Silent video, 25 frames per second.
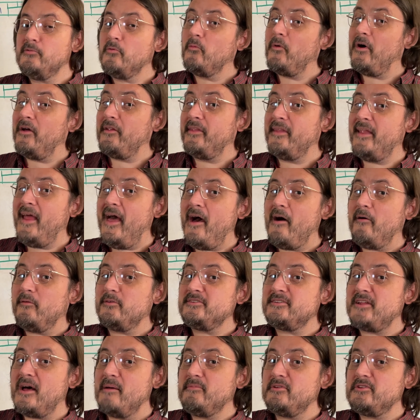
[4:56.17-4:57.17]
Well, now
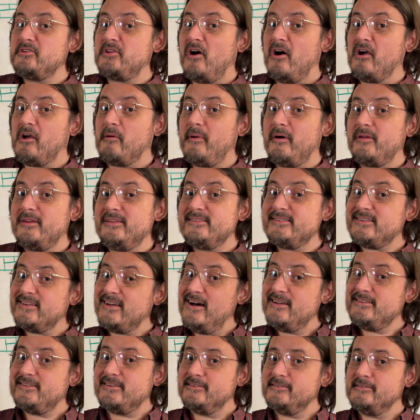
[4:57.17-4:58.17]
it's time to talk about its
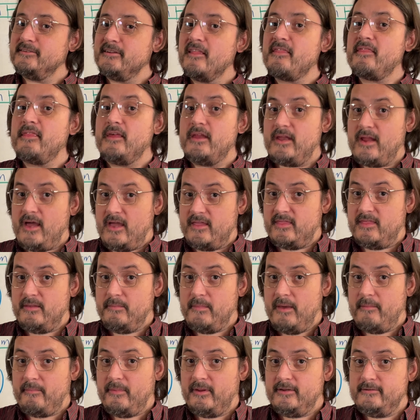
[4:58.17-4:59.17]
cousin, the 9th
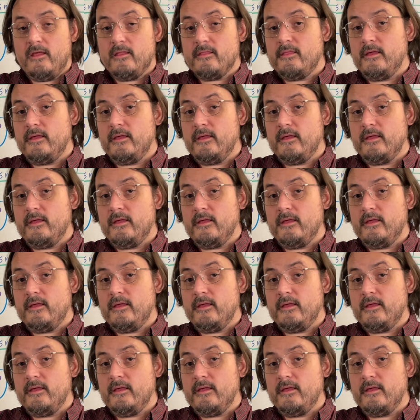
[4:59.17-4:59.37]
Amendment.